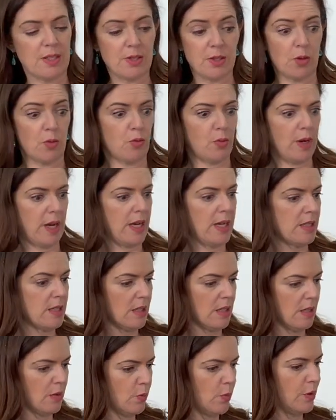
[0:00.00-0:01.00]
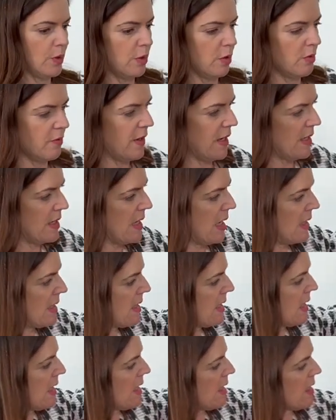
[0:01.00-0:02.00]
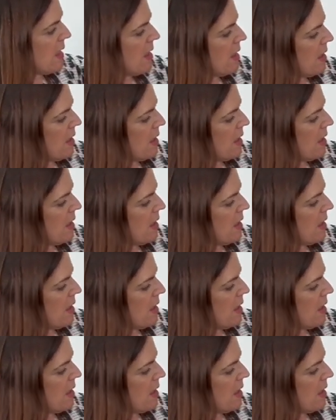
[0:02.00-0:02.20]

So red would look fantastic